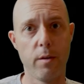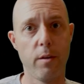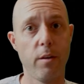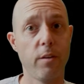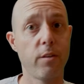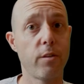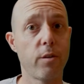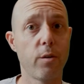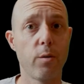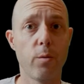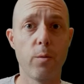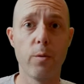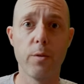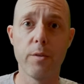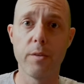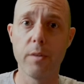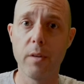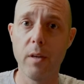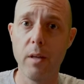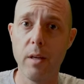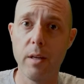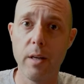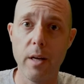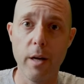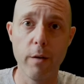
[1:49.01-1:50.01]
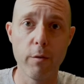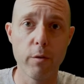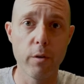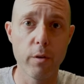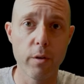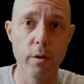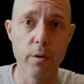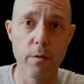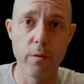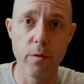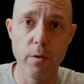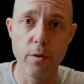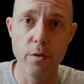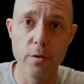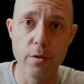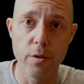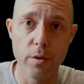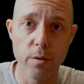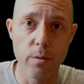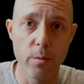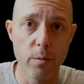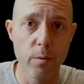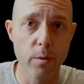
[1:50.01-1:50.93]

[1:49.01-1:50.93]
So once again, after the conversion,